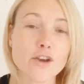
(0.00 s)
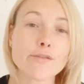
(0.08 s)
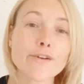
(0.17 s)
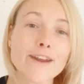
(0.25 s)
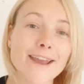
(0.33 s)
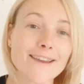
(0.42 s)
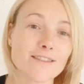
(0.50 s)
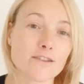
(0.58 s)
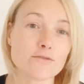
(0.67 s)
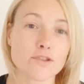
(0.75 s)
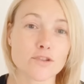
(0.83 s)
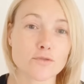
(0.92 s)
Create
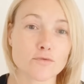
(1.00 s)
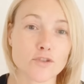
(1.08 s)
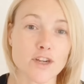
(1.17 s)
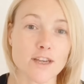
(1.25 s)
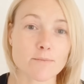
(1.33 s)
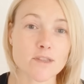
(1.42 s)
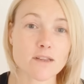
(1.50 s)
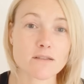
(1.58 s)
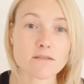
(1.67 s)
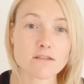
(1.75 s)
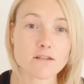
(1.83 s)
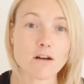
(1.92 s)
those new dreams
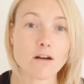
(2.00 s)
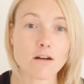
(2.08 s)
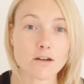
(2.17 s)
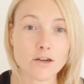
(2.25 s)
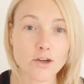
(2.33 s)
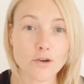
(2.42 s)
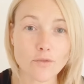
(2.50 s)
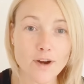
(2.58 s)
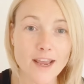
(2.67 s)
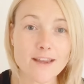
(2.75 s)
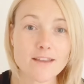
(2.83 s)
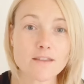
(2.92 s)
and start
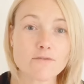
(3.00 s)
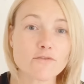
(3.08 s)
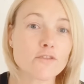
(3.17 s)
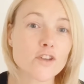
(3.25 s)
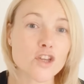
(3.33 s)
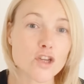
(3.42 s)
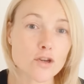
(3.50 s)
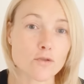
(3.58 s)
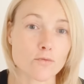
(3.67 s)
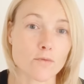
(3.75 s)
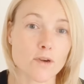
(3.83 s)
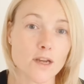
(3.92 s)
creating them for
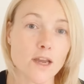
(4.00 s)
you.